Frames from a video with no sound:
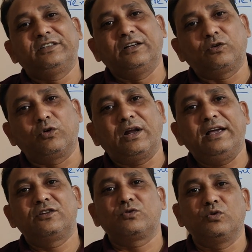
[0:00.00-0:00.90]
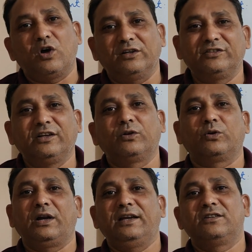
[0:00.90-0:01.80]
synchronized to
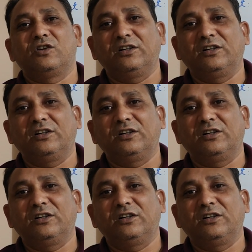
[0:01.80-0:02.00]
non-synchronized,